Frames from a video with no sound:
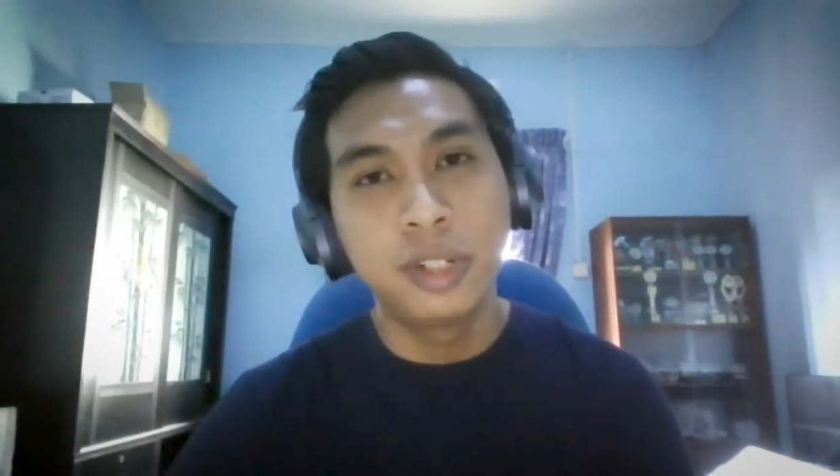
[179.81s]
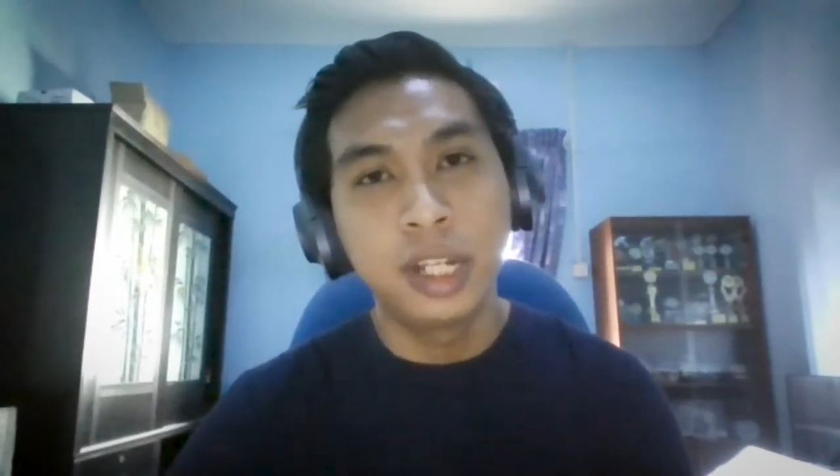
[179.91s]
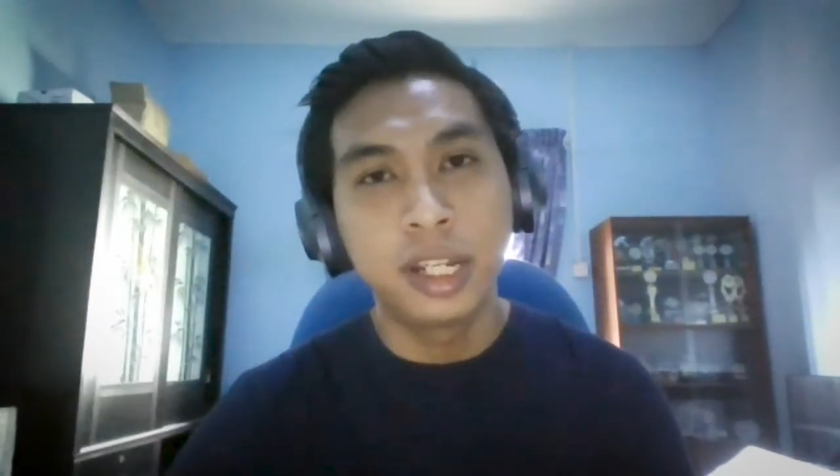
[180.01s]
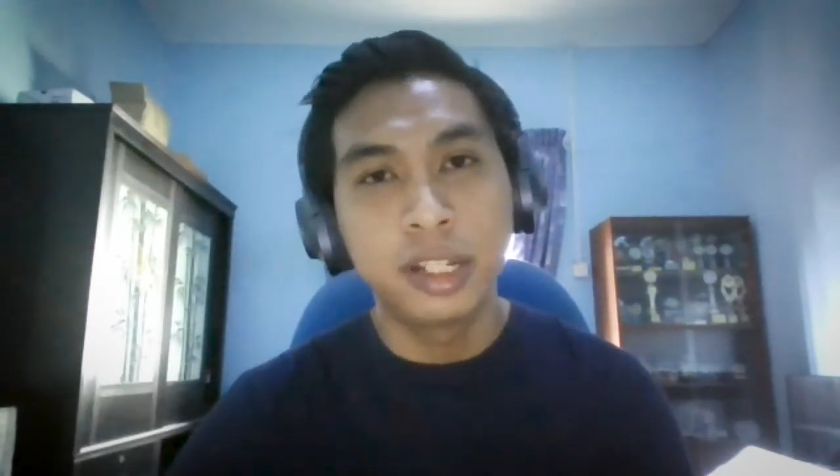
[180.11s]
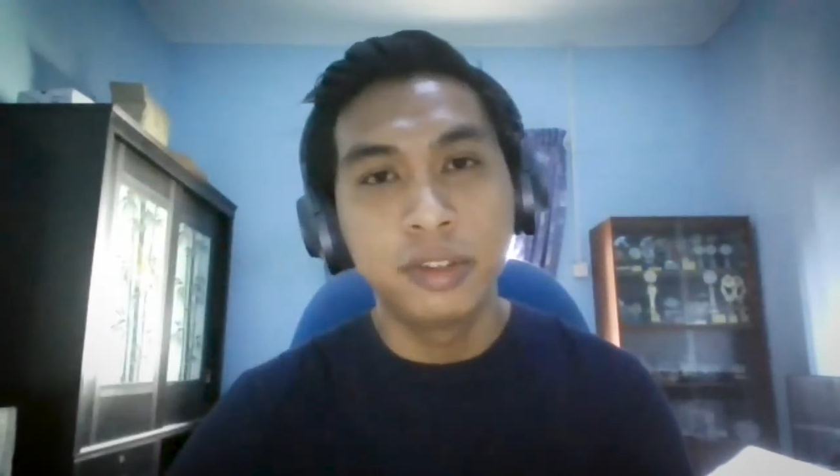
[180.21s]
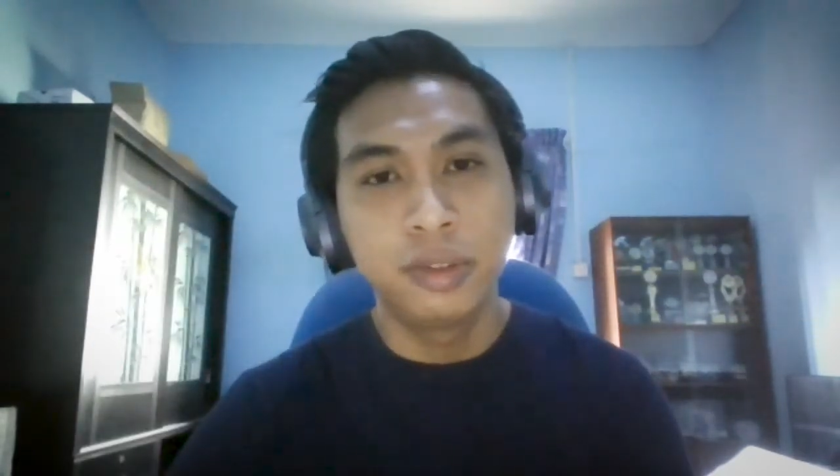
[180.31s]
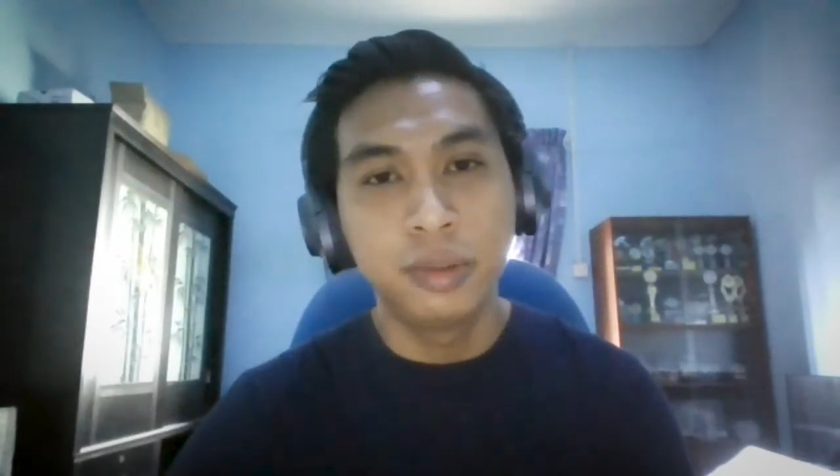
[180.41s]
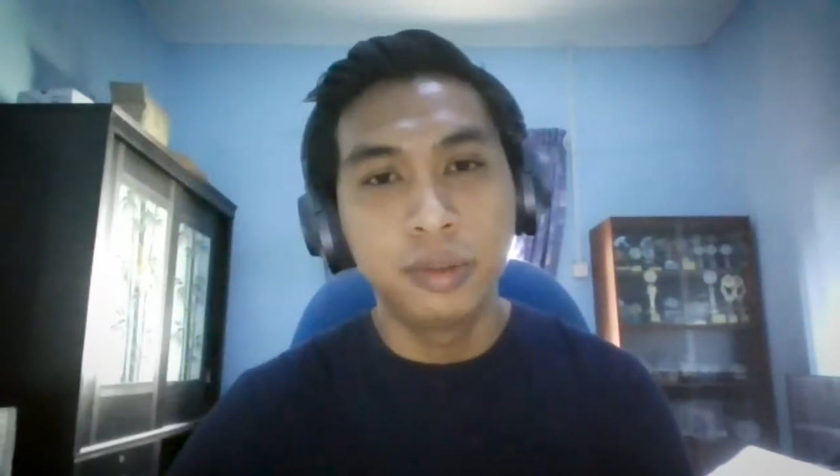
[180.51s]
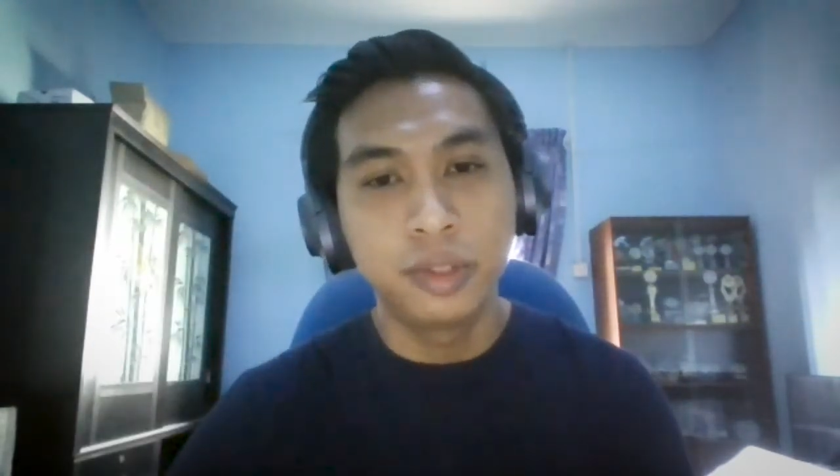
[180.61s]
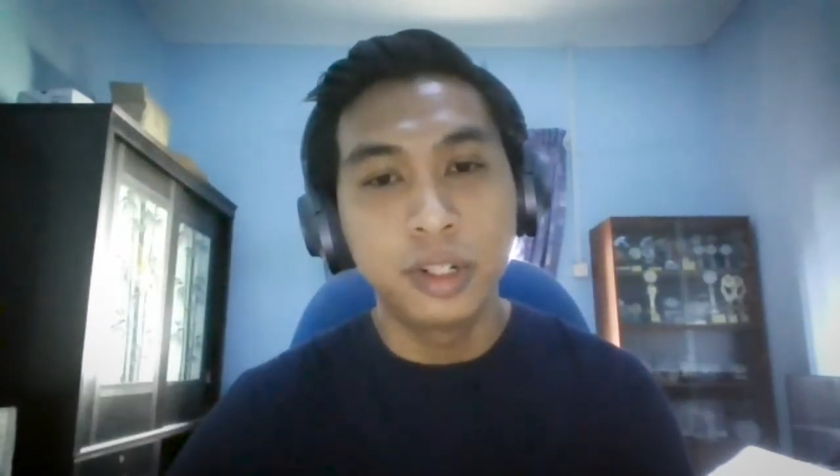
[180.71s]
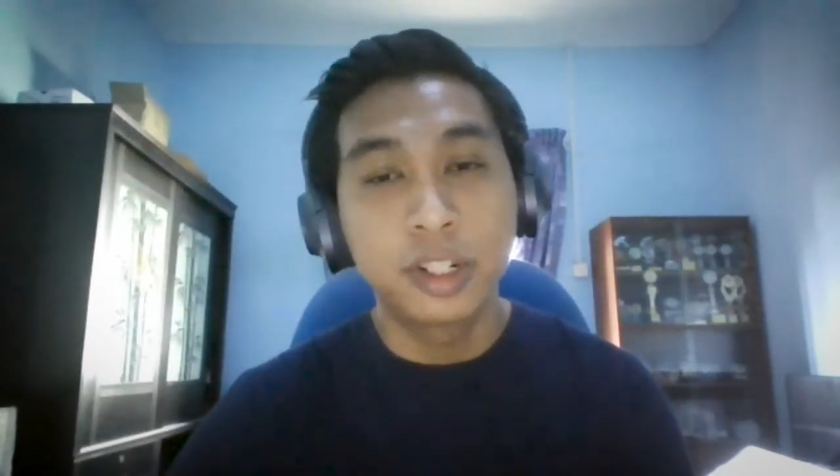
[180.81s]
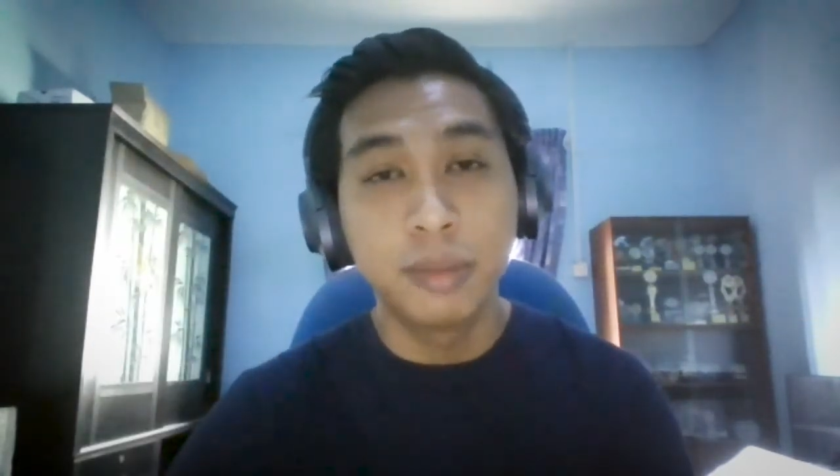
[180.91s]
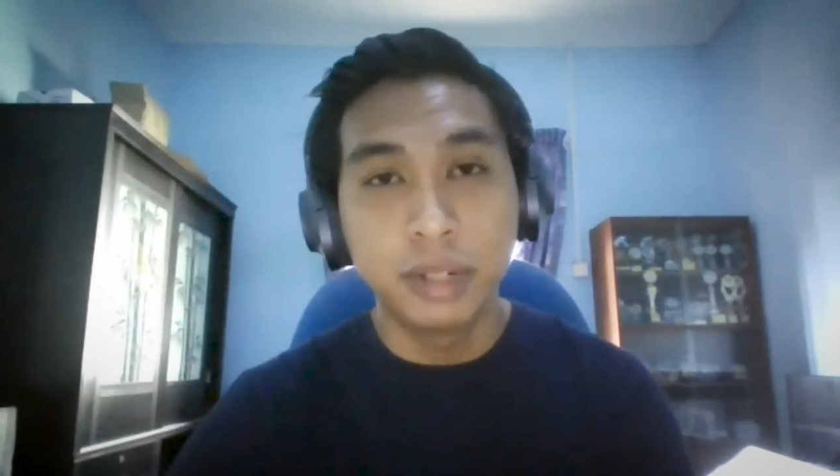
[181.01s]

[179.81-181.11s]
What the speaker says: you'd like us to talk